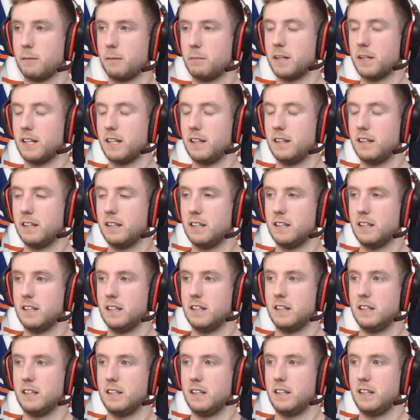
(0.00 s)
But
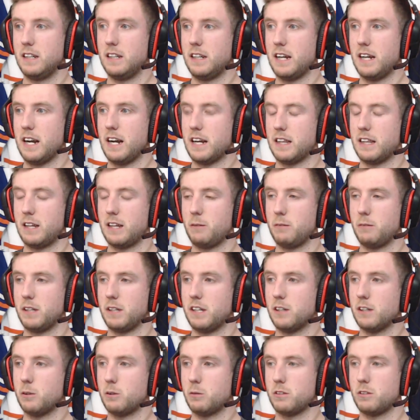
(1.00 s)
yeah, then we
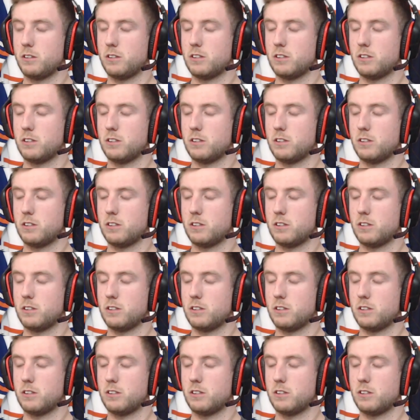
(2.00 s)
get out